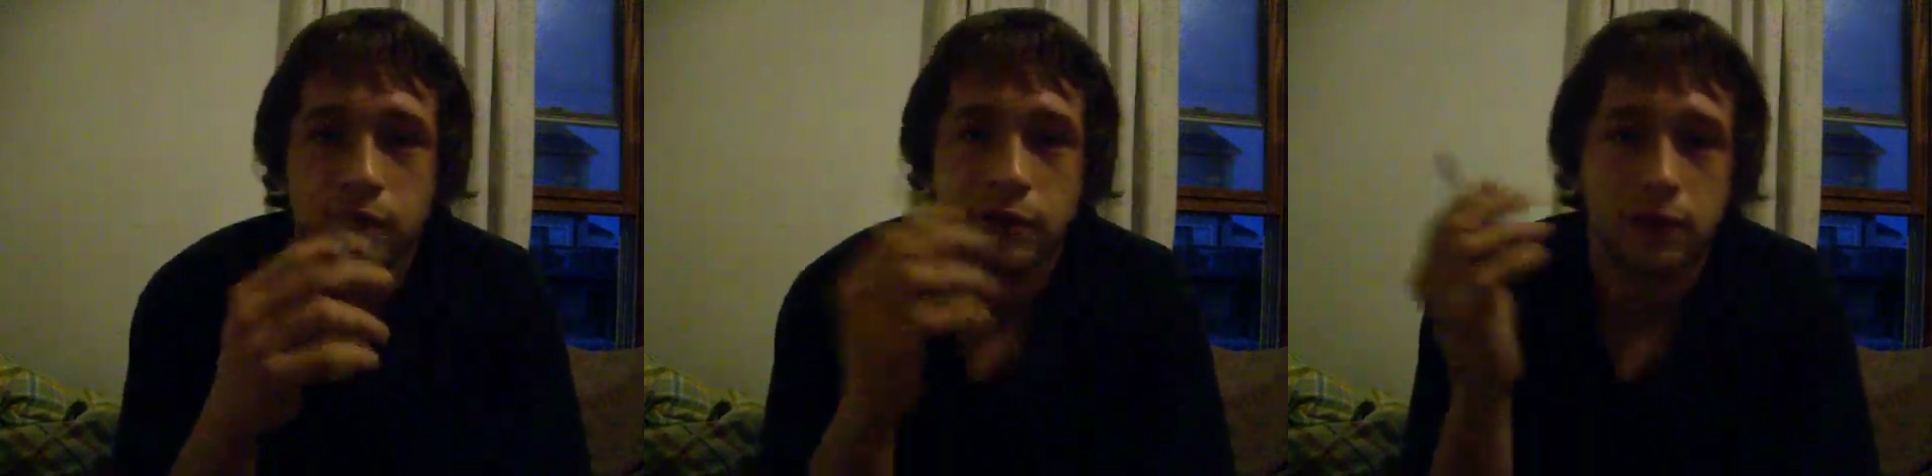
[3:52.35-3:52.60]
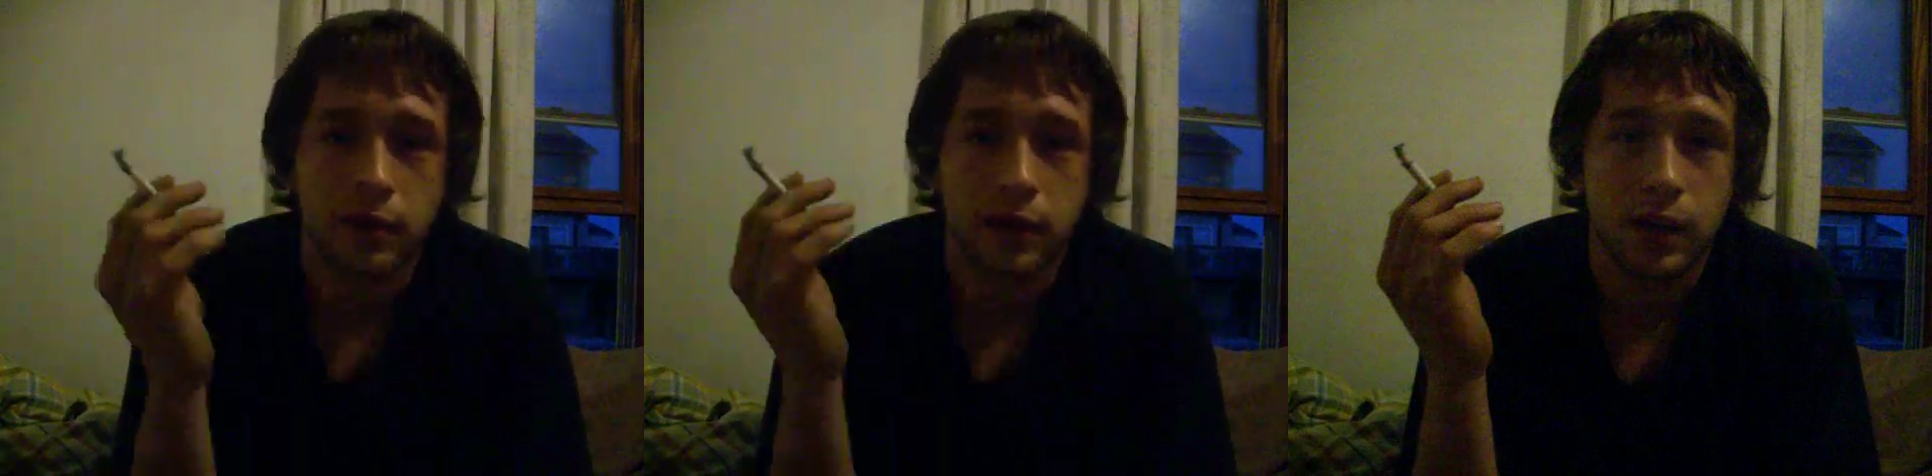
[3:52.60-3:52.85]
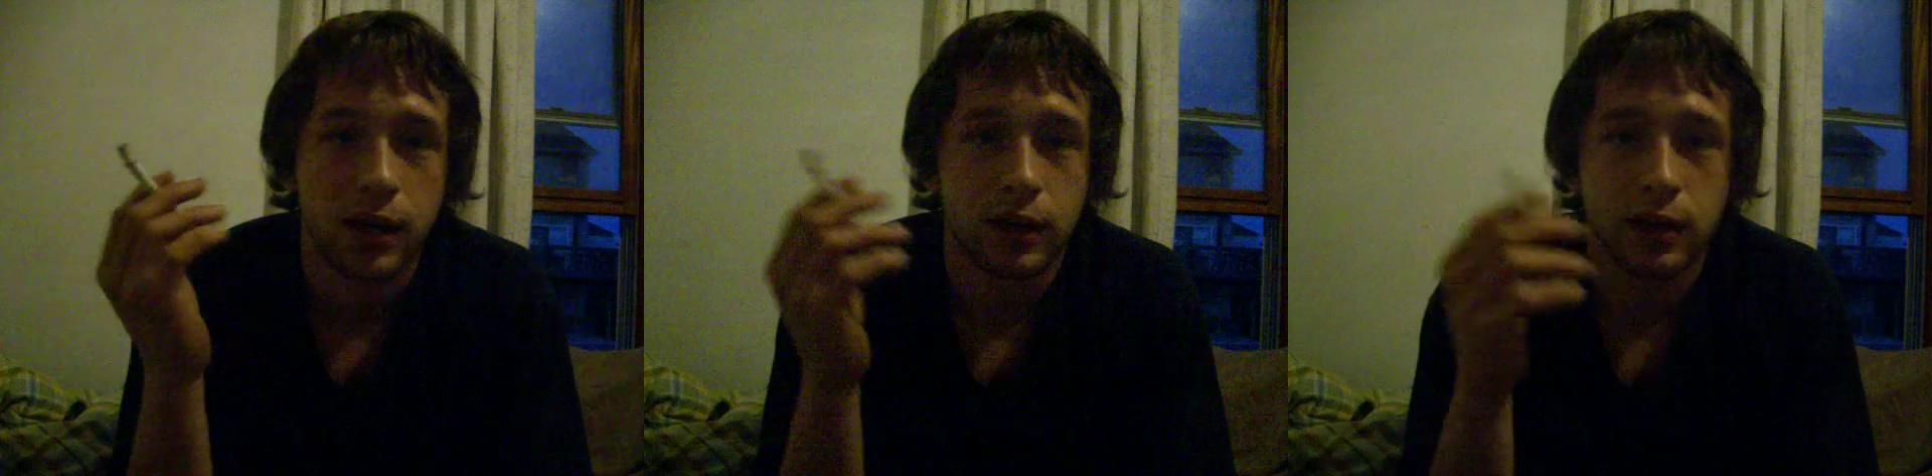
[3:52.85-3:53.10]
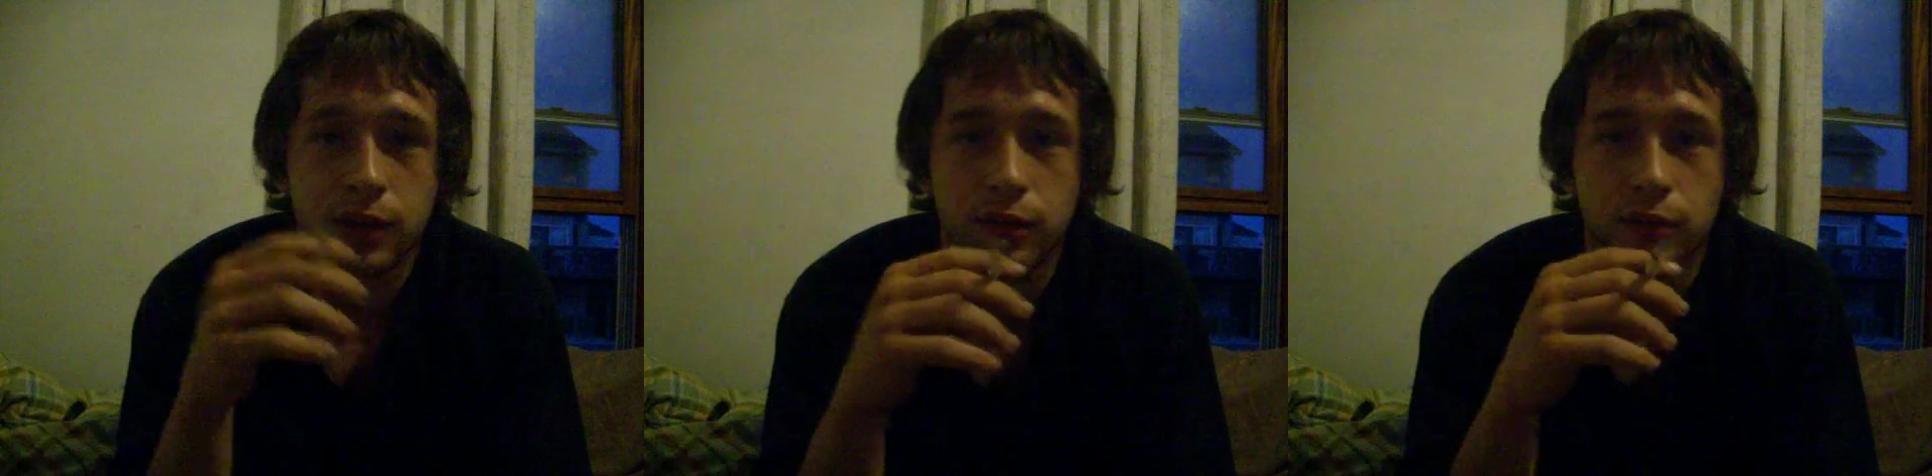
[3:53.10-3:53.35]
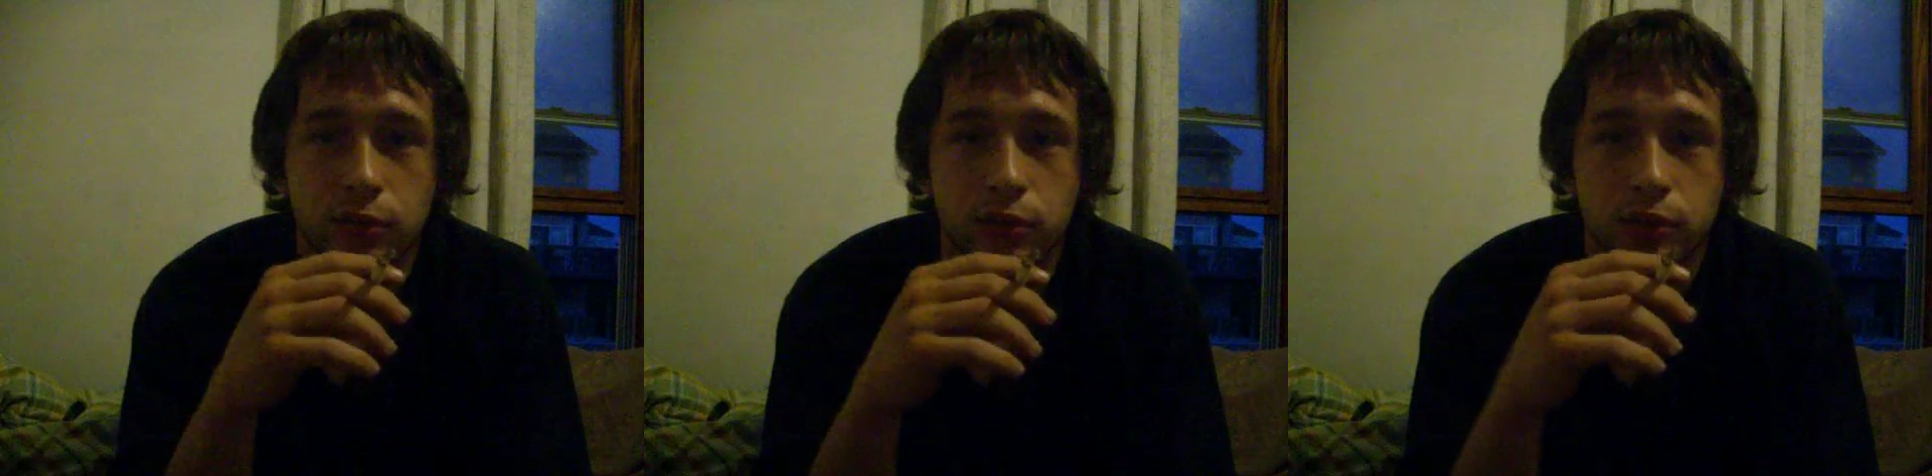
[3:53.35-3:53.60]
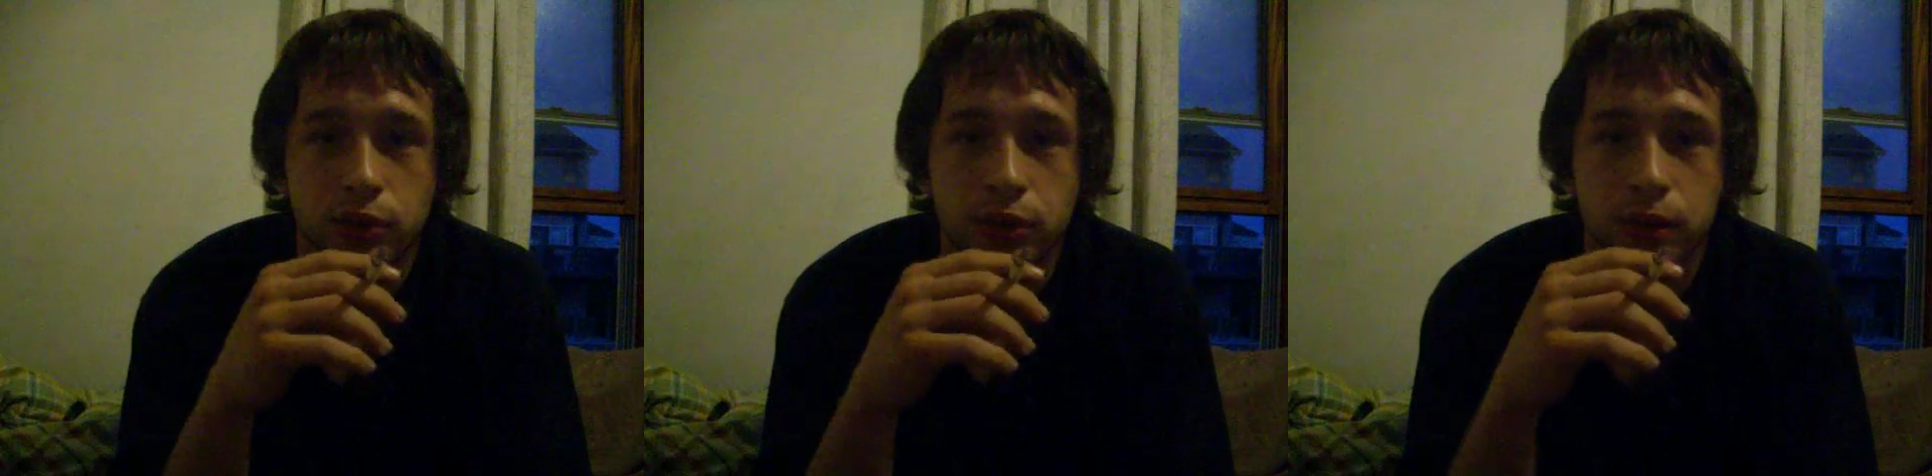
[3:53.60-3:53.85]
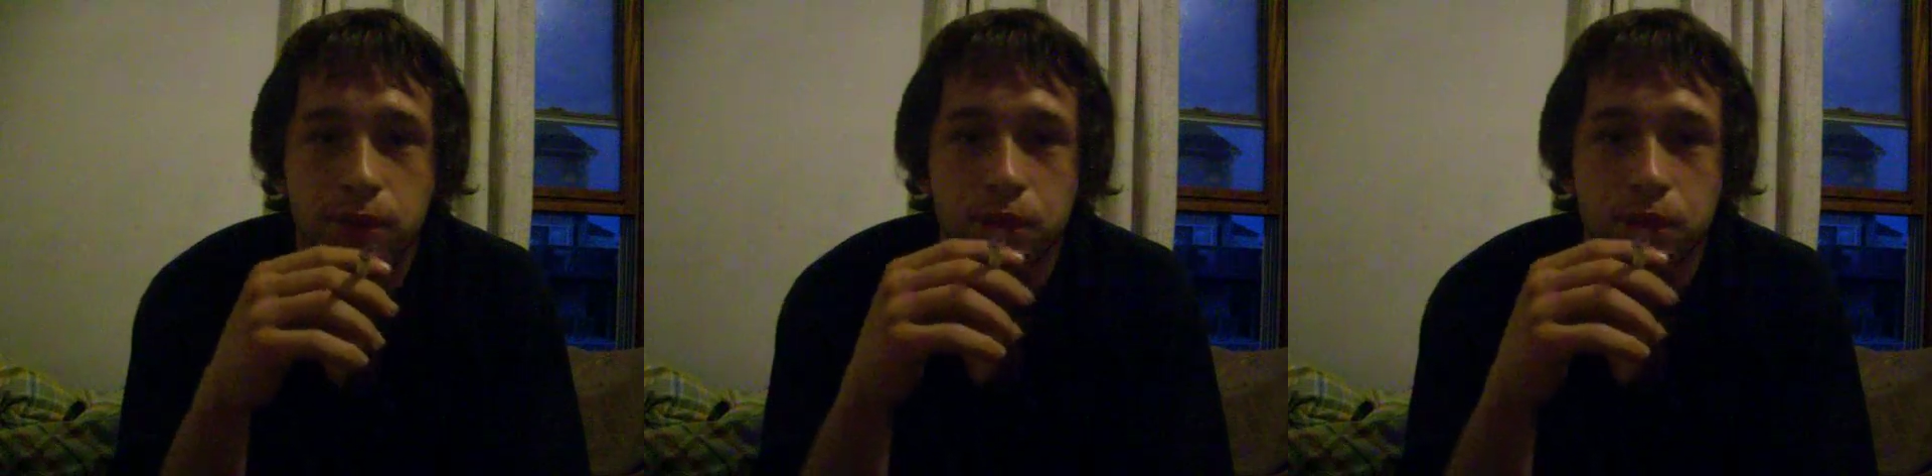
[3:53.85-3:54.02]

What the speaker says: Say, hey, I got a nice little trick.